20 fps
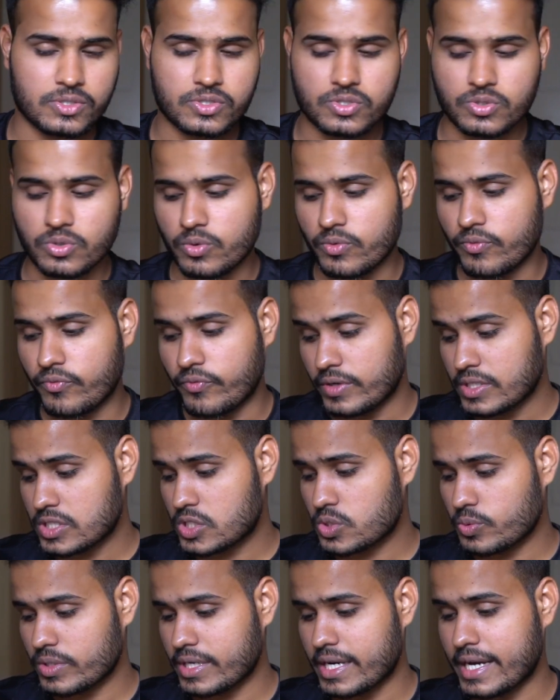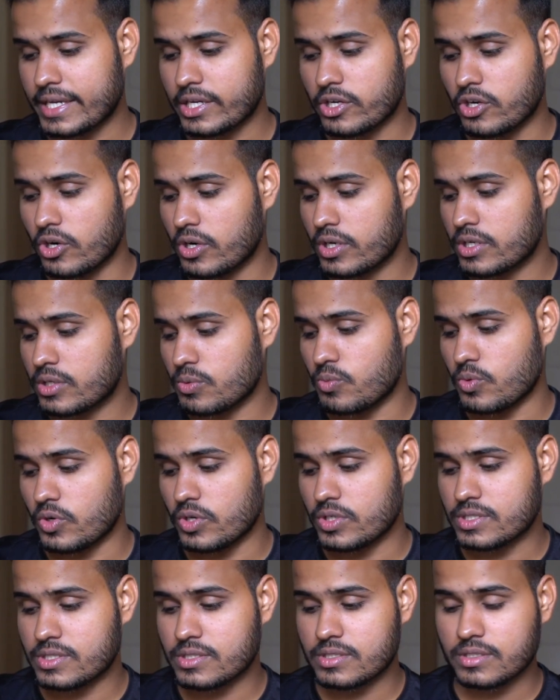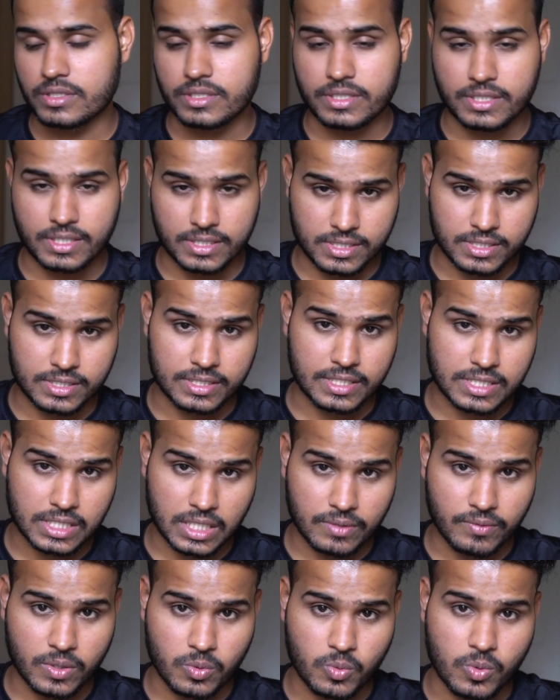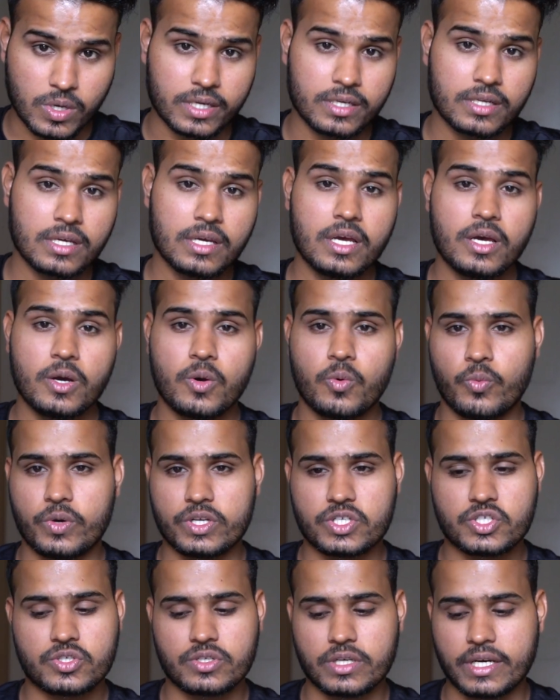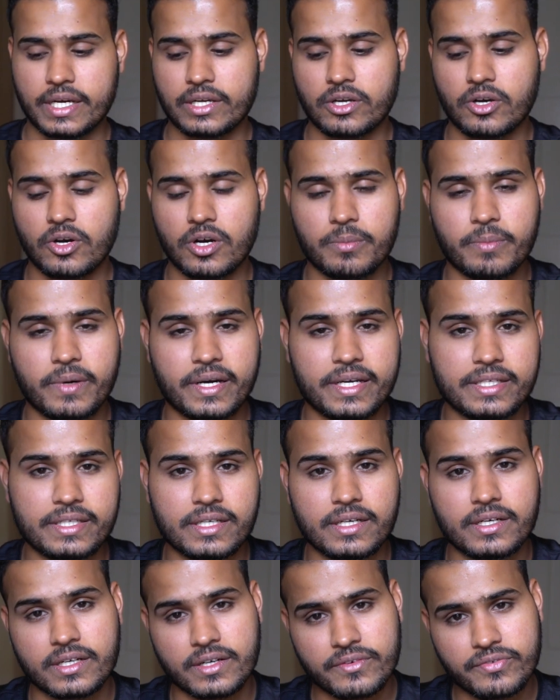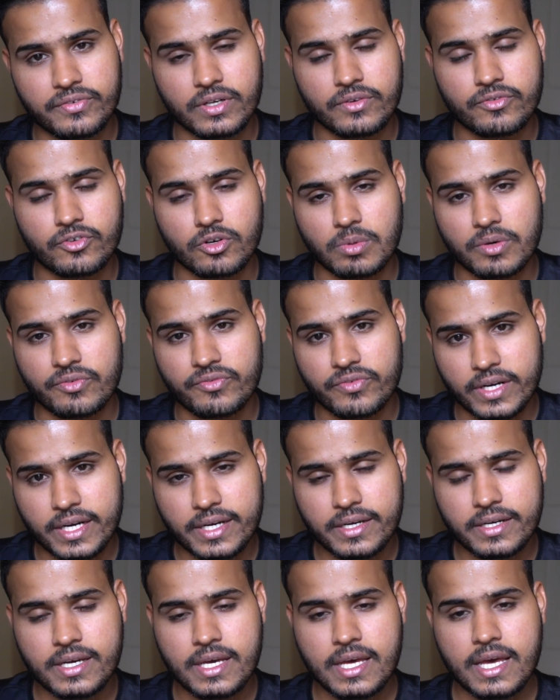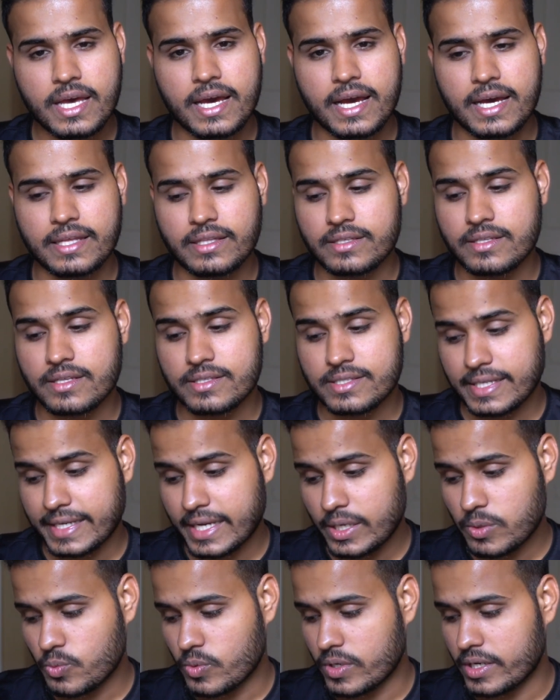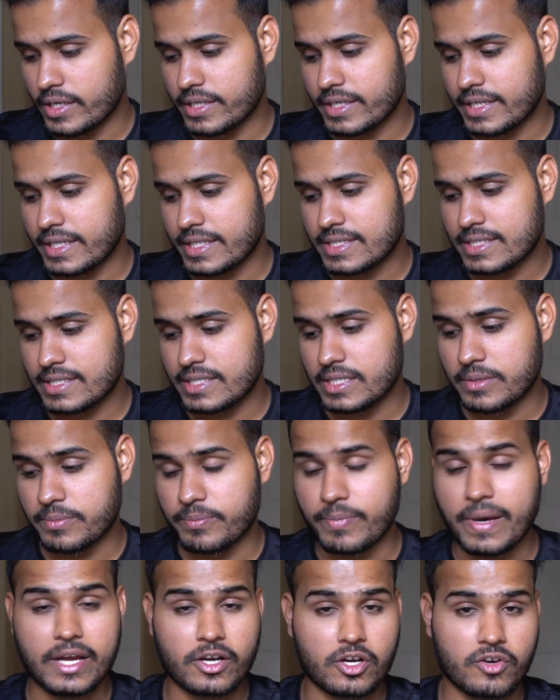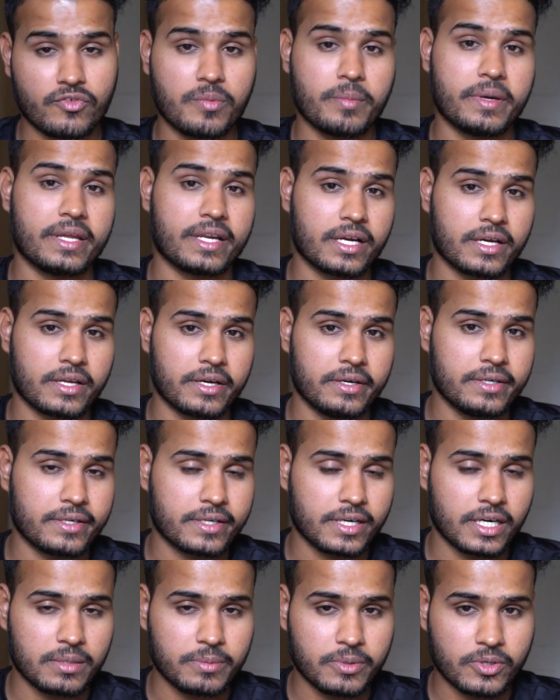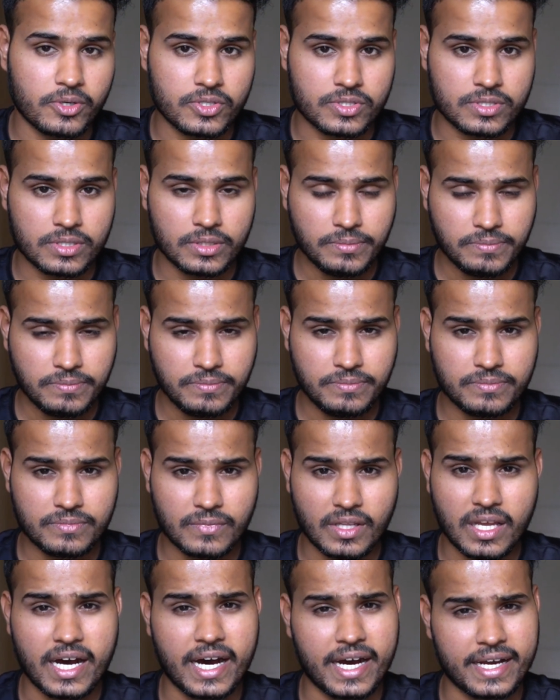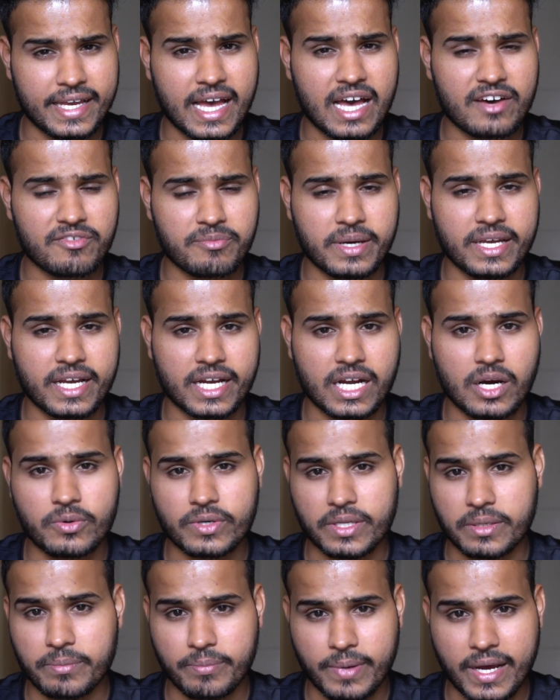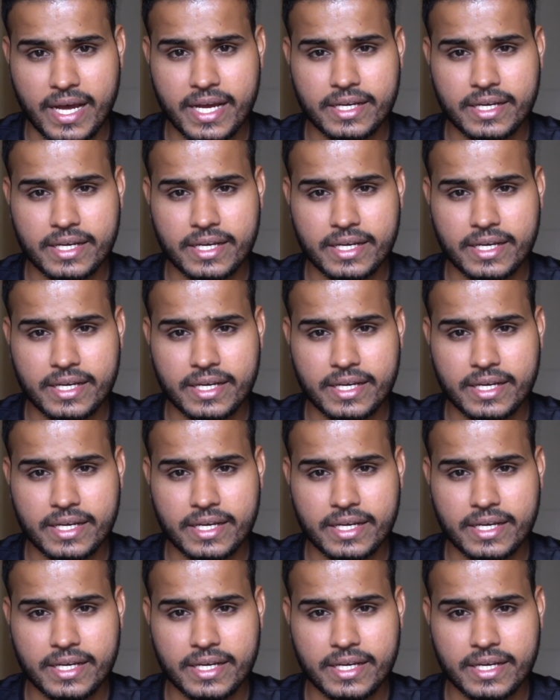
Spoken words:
So first one I got was this Discover one, which I got by a referral from a friend, and then the second one is the Bank of America credit card, because I have my account in